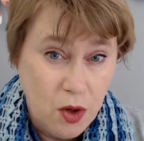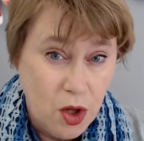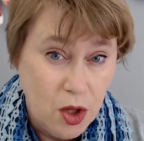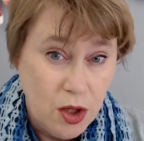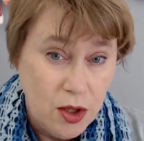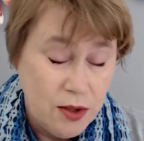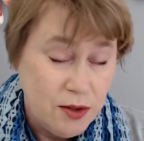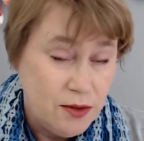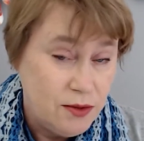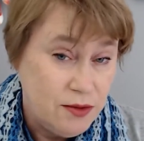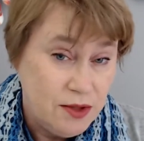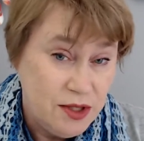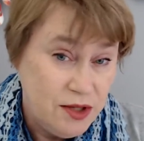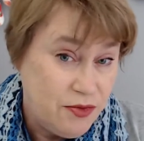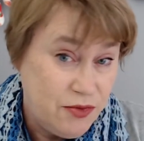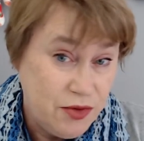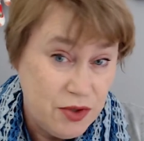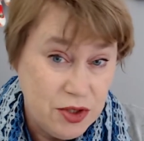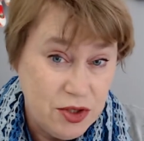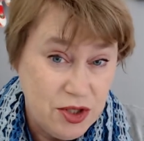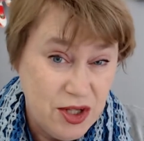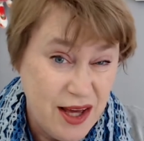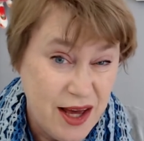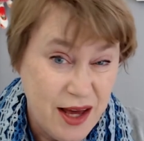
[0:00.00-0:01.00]

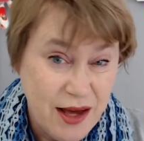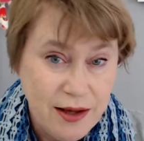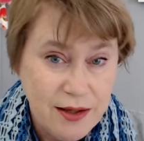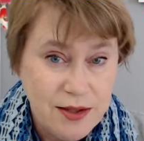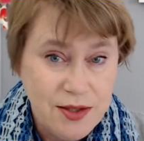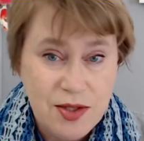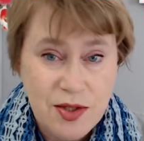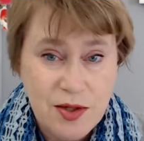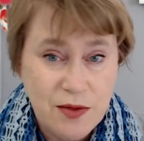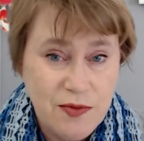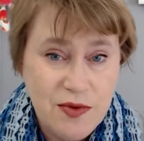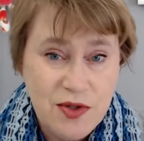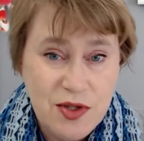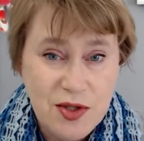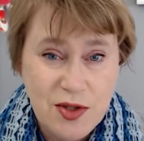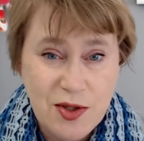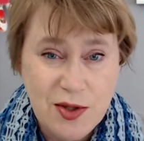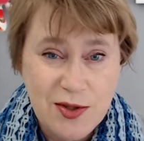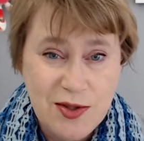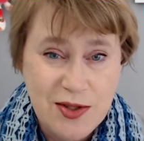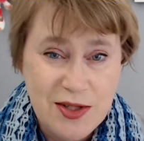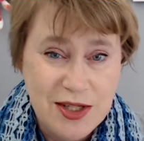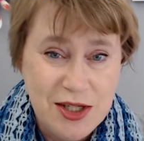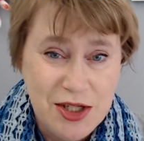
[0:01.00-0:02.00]
different kinds of
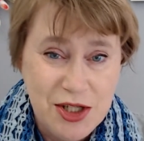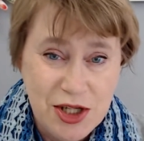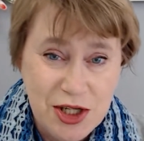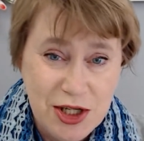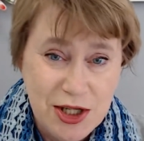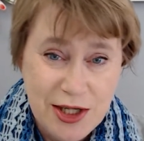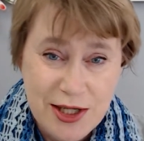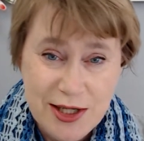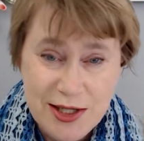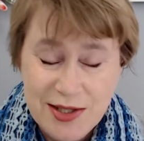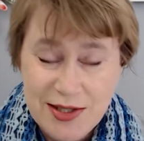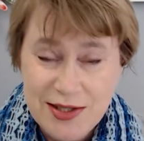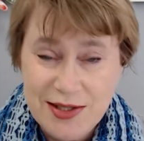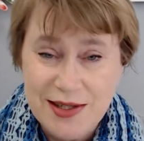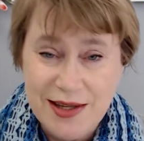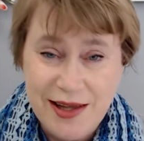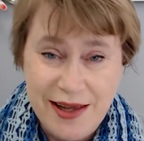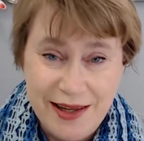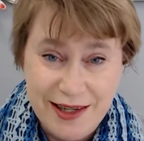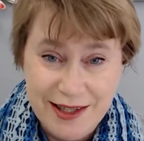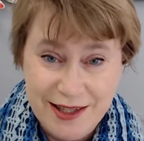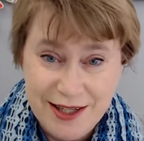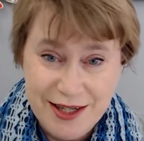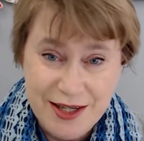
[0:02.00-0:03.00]
sausages
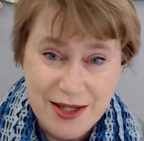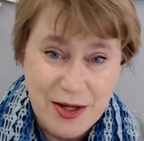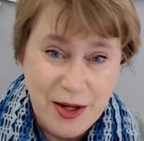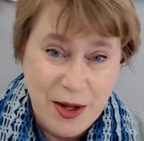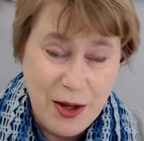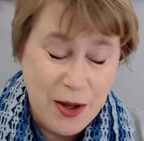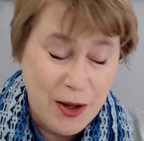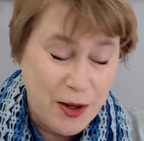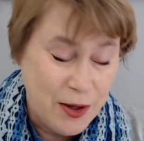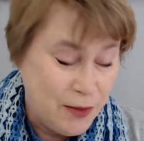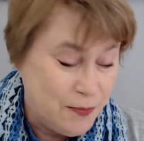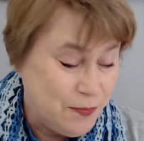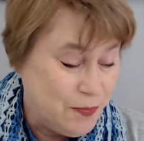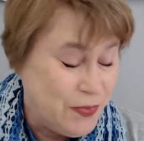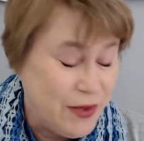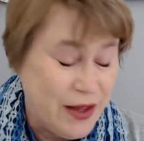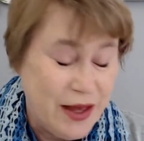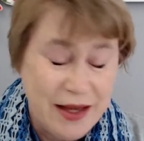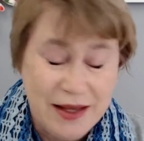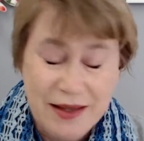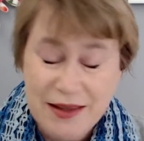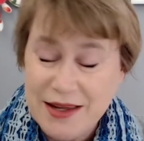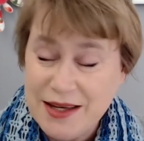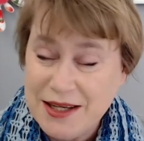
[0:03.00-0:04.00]
and
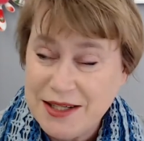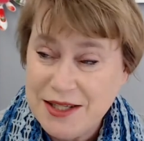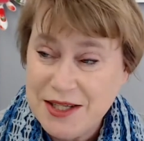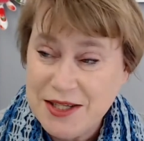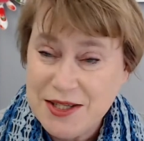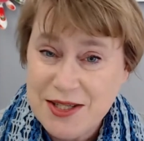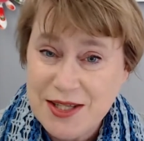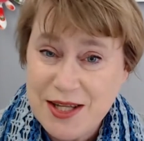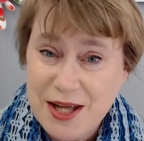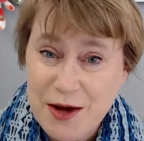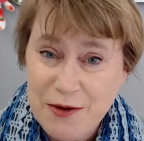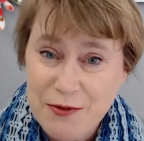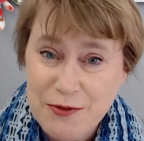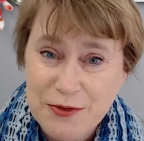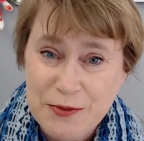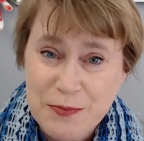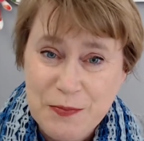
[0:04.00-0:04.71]
other stuff.